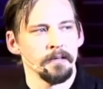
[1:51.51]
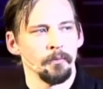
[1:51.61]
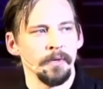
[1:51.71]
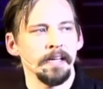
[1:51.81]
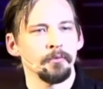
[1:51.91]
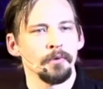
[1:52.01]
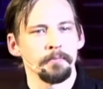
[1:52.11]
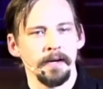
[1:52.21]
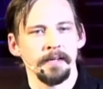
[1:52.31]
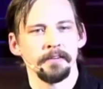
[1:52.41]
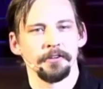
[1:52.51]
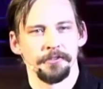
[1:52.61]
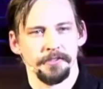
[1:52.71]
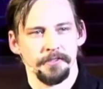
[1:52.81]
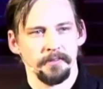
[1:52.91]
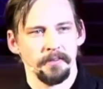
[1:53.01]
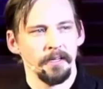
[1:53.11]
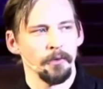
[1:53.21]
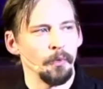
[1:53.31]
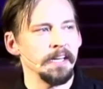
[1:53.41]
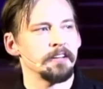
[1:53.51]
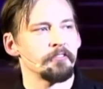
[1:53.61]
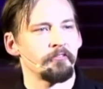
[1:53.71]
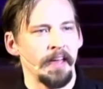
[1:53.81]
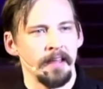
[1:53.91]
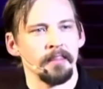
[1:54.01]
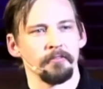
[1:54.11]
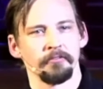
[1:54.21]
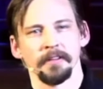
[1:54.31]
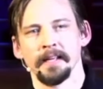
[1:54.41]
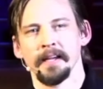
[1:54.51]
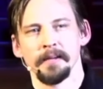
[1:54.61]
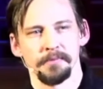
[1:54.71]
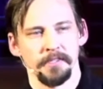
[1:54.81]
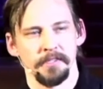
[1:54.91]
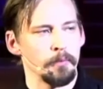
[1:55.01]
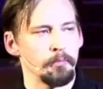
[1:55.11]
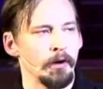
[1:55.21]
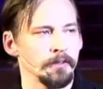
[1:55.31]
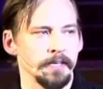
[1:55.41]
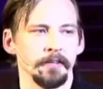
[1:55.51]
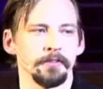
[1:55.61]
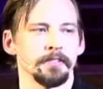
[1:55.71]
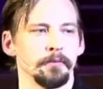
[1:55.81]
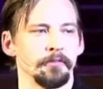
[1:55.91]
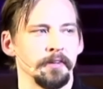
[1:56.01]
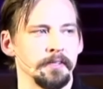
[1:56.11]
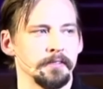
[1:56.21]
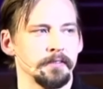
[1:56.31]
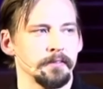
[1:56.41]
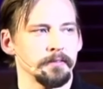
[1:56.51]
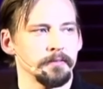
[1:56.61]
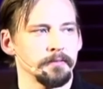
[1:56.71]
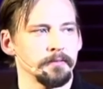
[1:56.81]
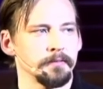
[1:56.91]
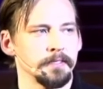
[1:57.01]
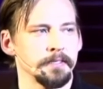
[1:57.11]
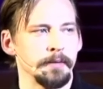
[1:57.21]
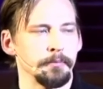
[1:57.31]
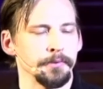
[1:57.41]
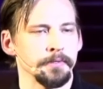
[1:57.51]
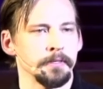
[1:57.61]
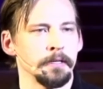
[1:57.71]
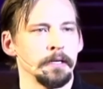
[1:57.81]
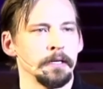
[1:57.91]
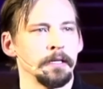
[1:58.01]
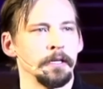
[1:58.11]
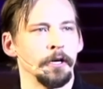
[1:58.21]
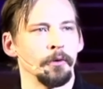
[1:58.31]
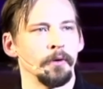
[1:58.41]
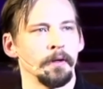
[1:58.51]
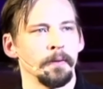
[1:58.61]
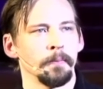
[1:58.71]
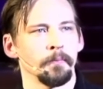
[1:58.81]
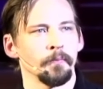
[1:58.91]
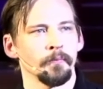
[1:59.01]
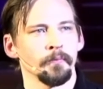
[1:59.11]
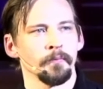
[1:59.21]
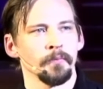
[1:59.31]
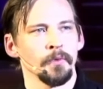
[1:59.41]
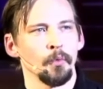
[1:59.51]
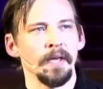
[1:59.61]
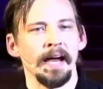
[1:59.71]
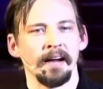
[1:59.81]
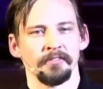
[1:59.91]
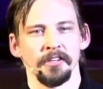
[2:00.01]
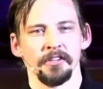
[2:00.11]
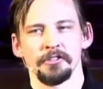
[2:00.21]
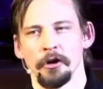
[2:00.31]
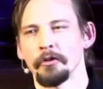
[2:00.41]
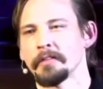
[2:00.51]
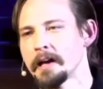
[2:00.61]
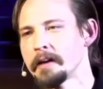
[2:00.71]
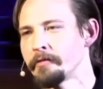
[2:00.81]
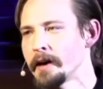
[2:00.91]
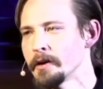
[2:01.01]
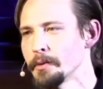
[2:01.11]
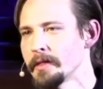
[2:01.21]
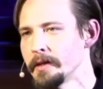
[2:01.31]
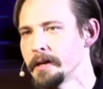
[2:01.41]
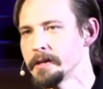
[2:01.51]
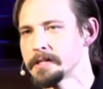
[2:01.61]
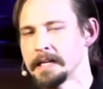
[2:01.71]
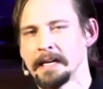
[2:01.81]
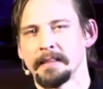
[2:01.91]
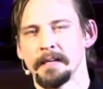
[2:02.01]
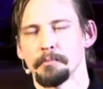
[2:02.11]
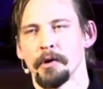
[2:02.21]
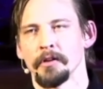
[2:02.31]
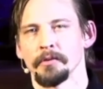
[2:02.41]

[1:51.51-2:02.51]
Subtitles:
We need reminders. We need to fan the flames, is what Paul tells some of his disciples. You know, we have to stoke that fire within us. And I think part of the